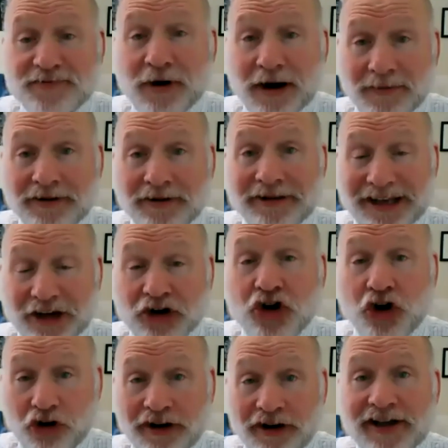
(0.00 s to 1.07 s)
is probably
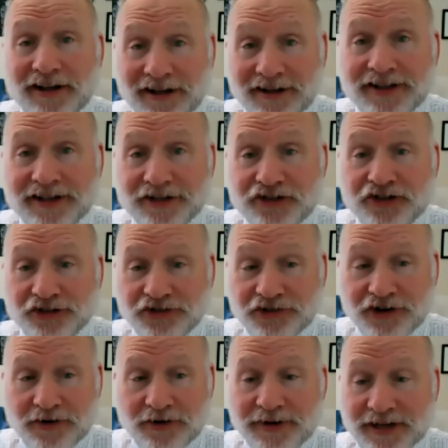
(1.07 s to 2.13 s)
occurring. I think
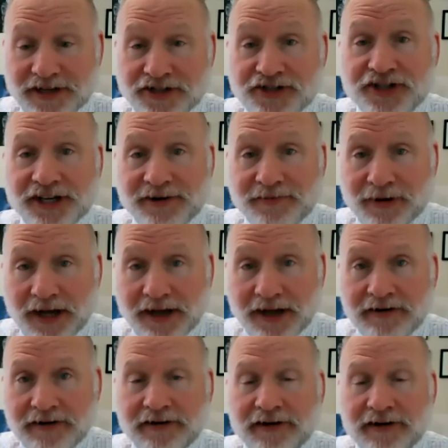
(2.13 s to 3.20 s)
children are being seen by
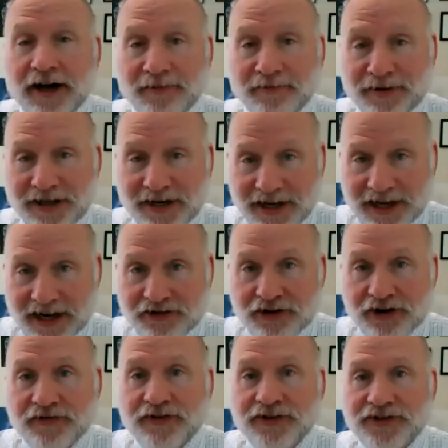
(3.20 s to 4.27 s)

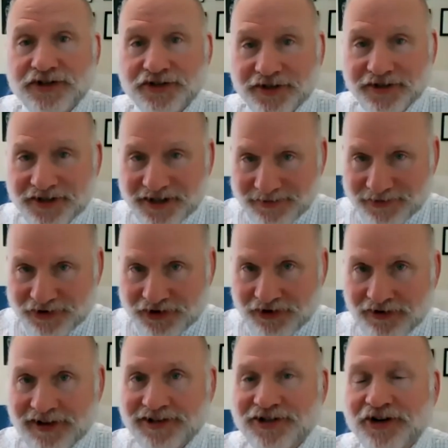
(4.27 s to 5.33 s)
non-pediatric physicians. I'm
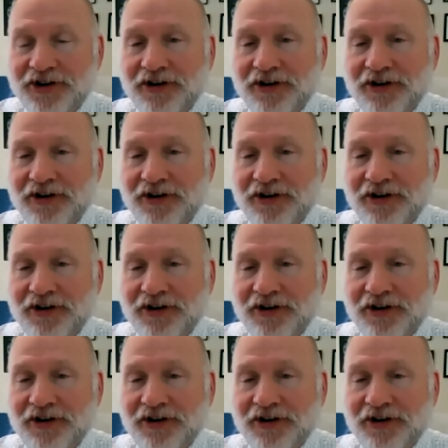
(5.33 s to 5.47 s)
sure that's